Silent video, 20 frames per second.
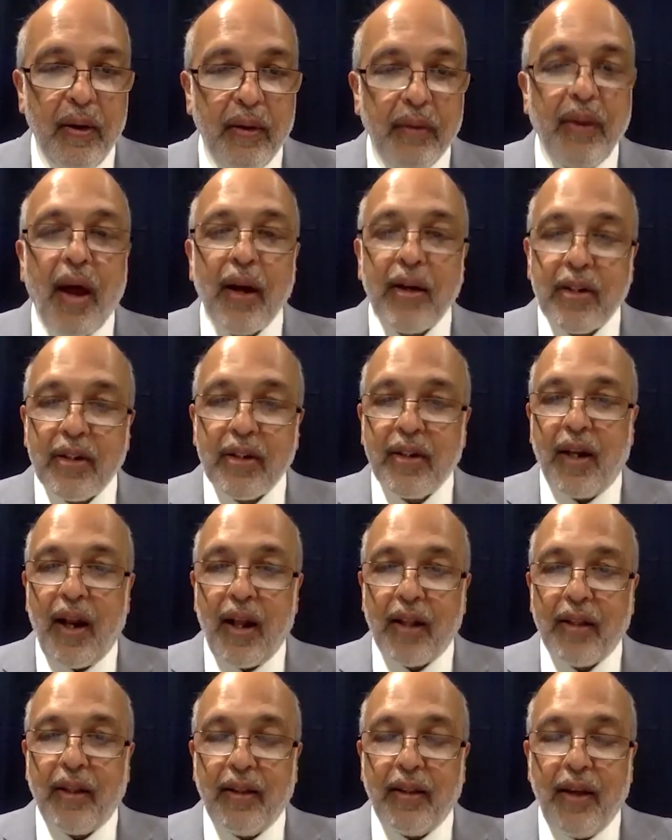That's
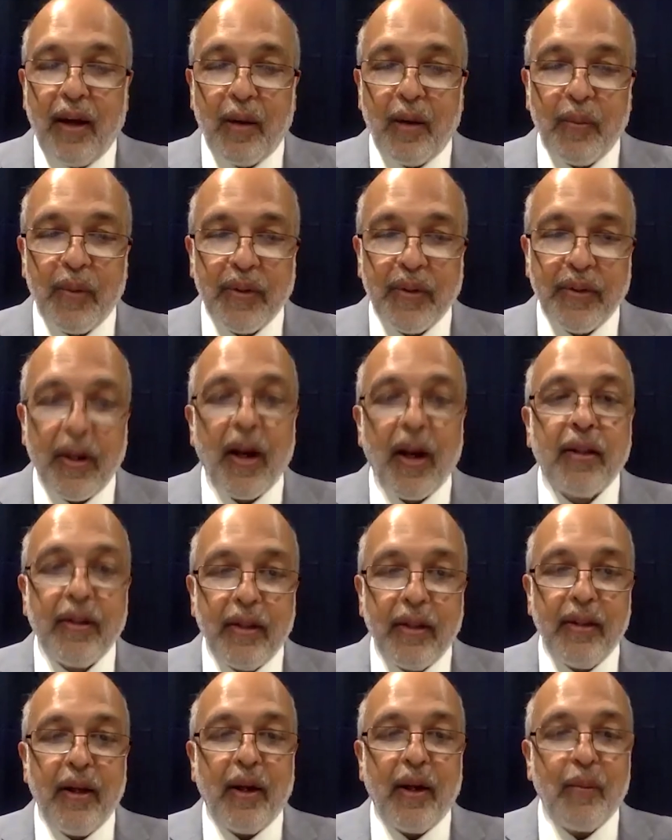Sanatan Dharma.
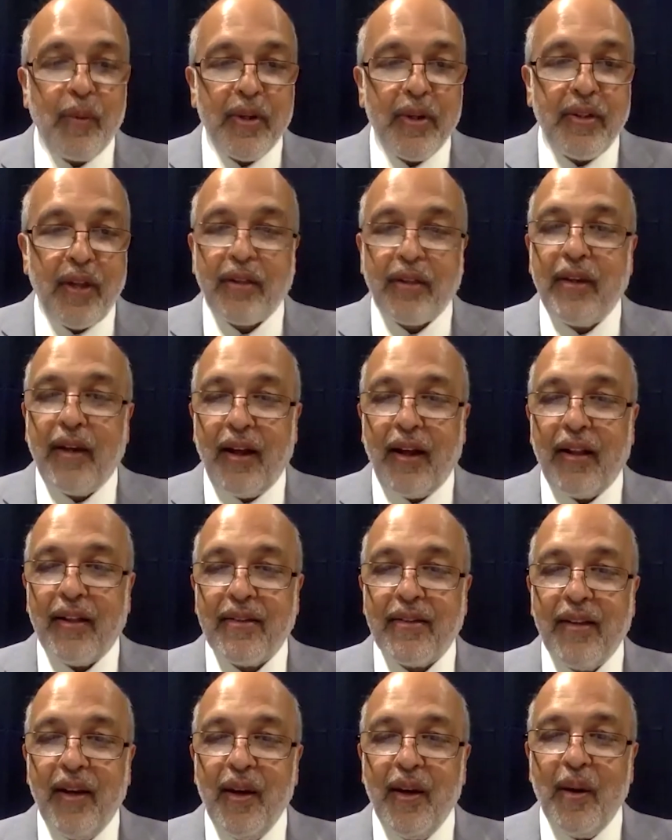Sanatan Dharma is nothing
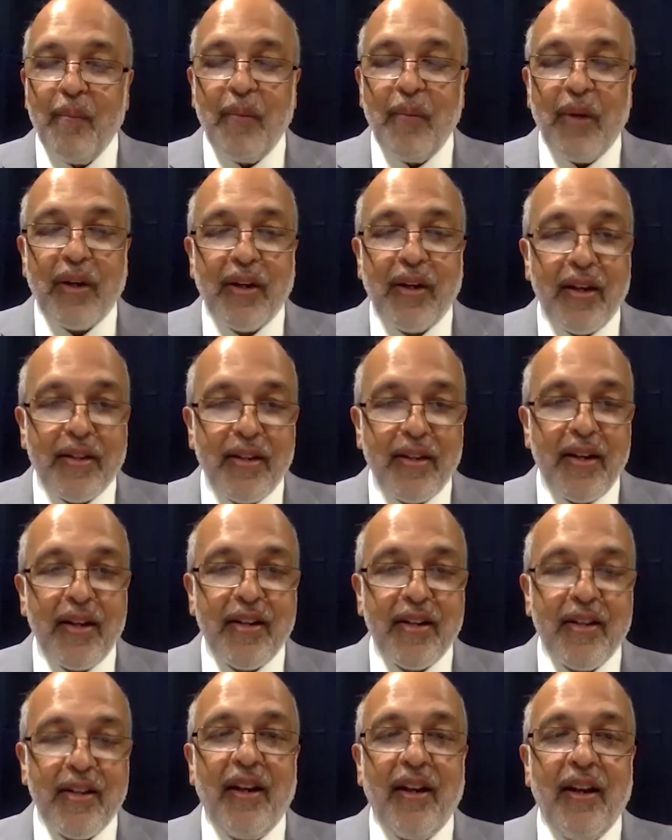else but
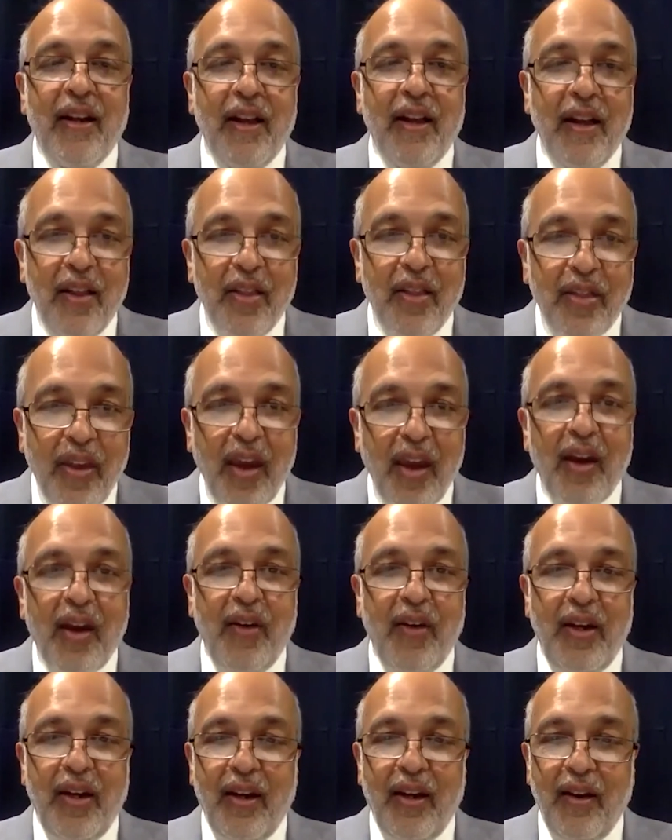essential
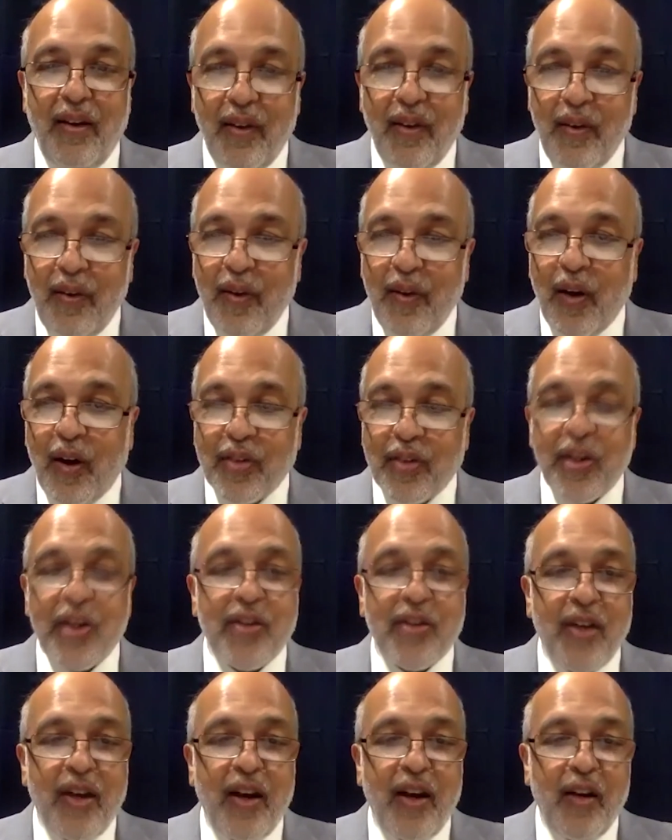theory, you know,
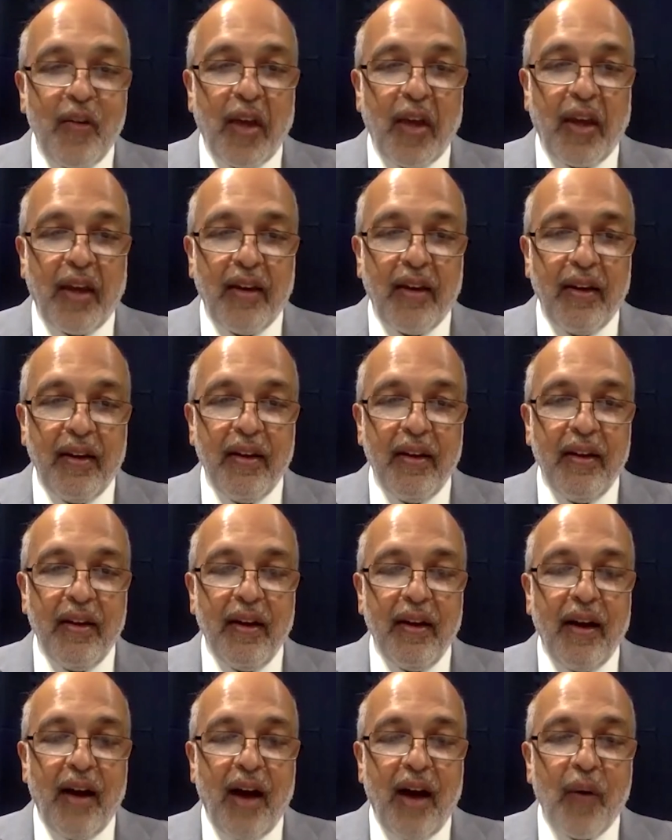essential living,
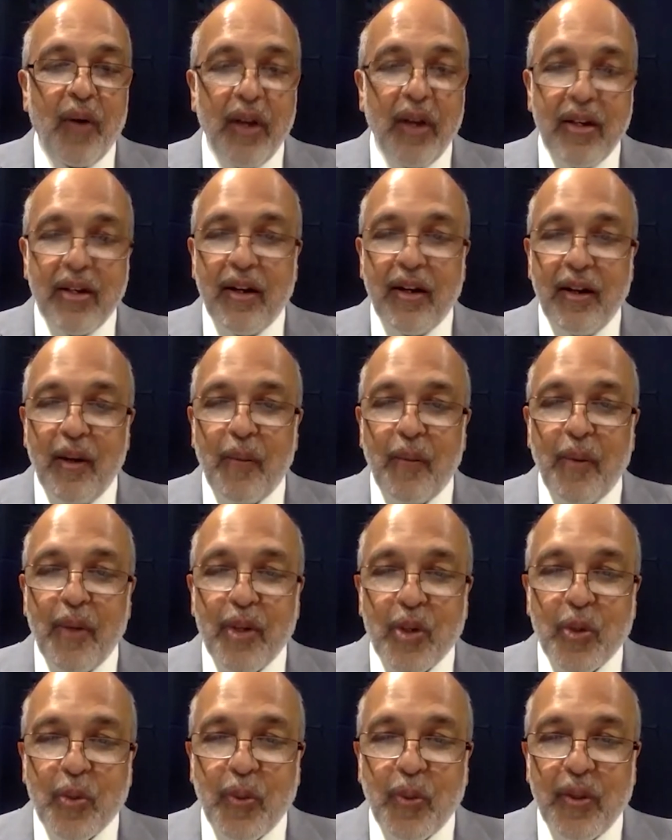our eternal
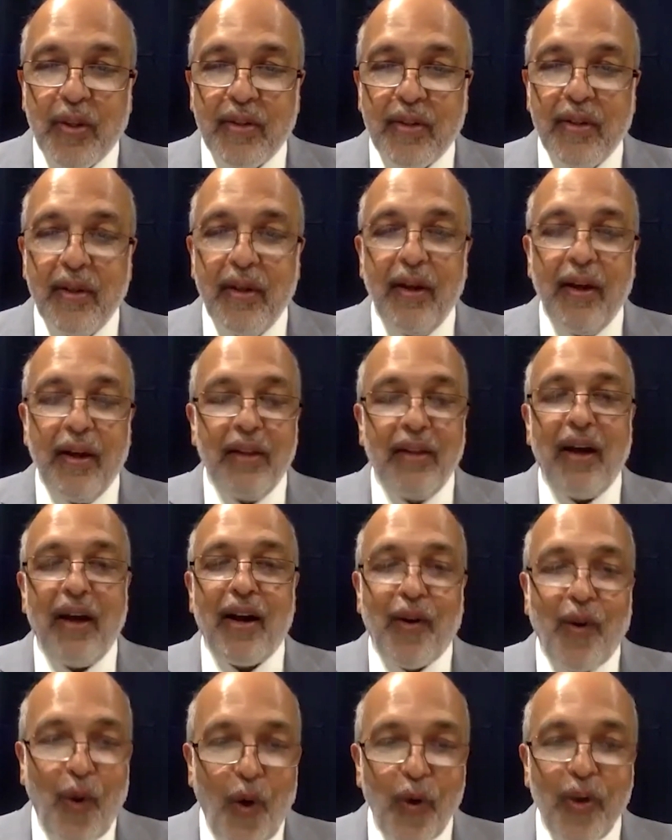principles. They are
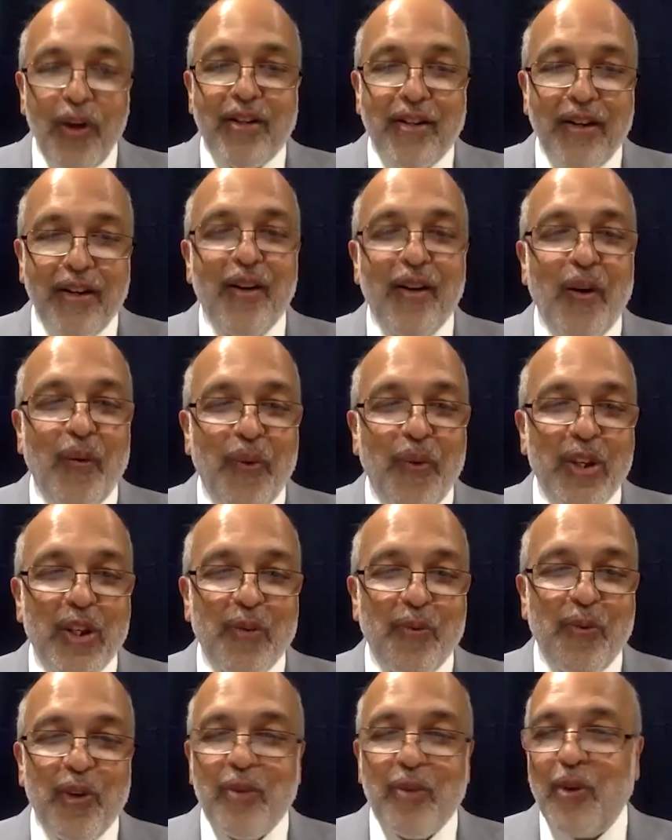called eternal
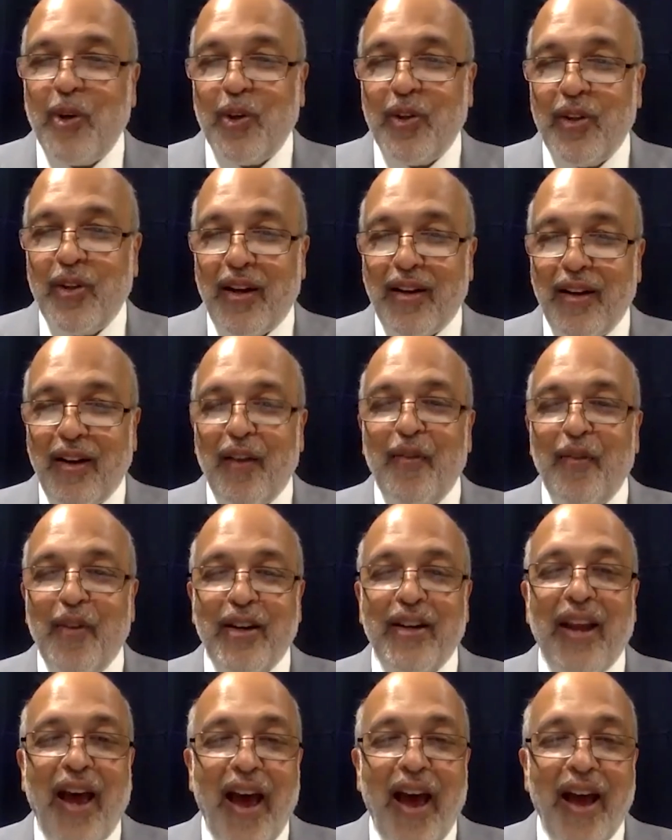principles because they are
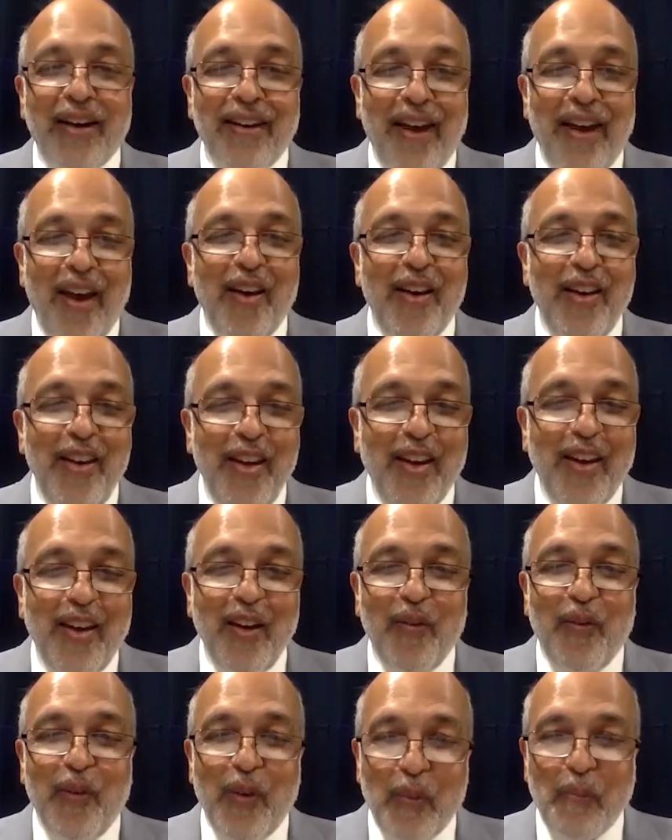relevant at any
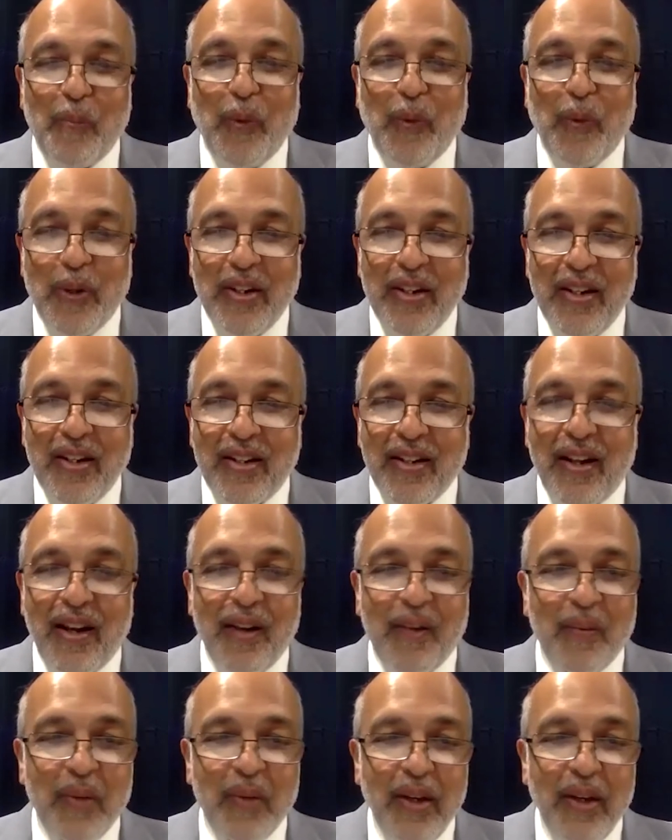given point in
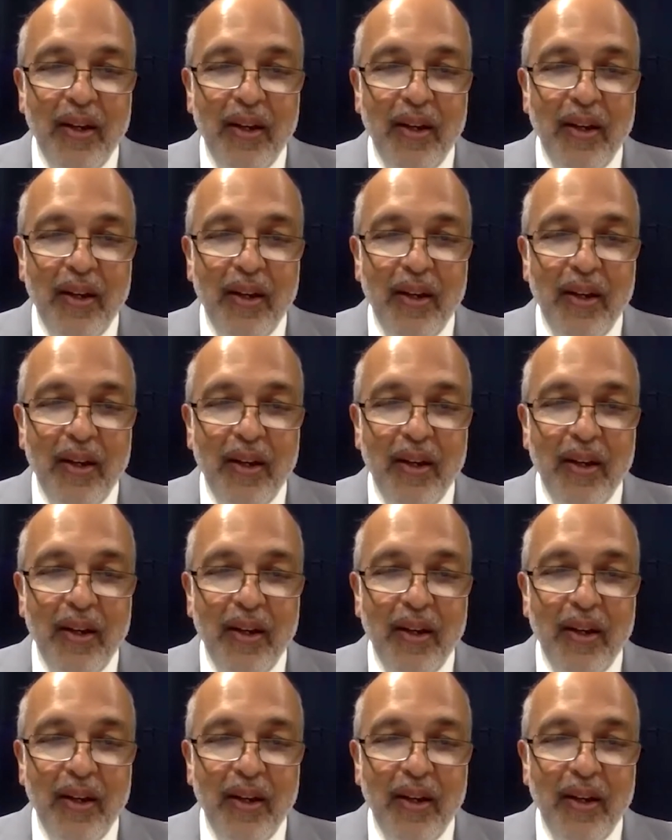time.